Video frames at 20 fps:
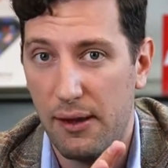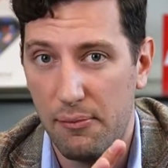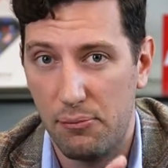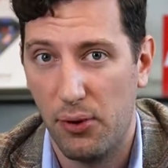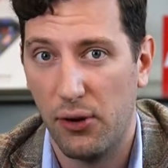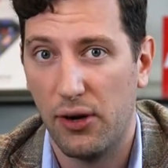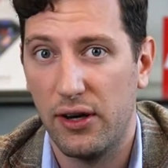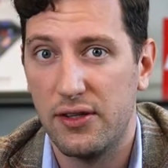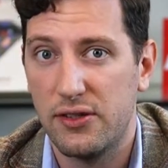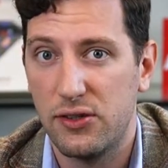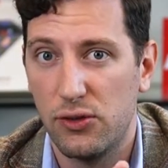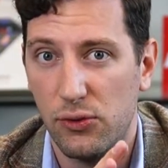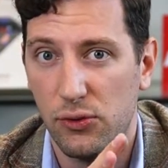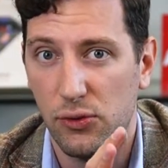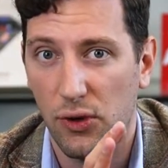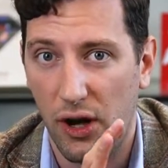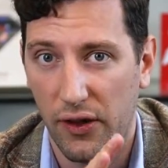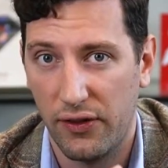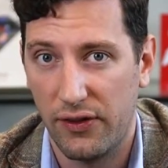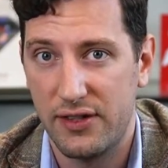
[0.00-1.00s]
important
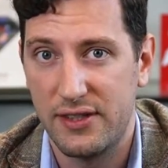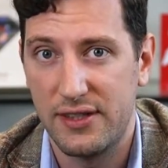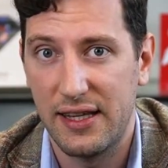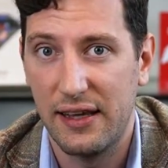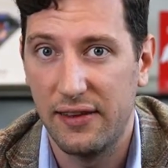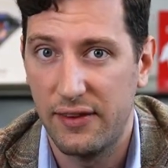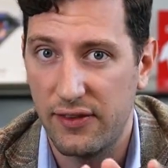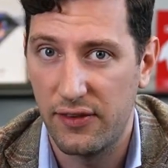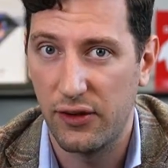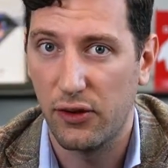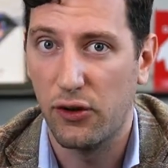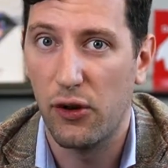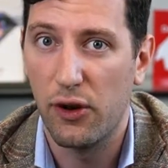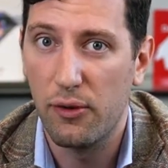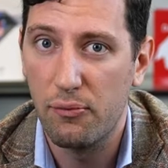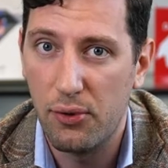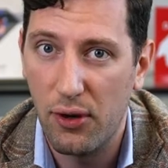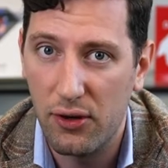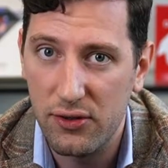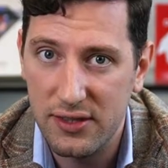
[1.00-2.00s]
to understand the
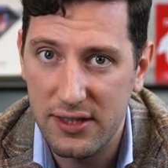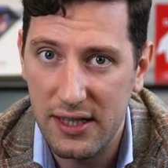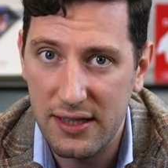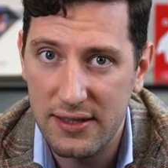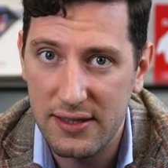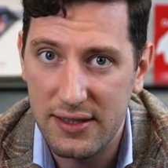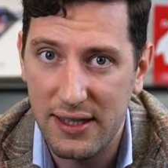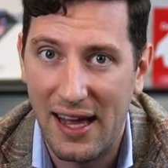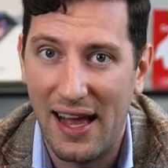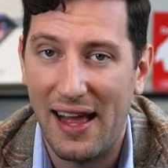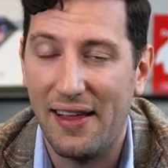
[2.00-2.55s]
current process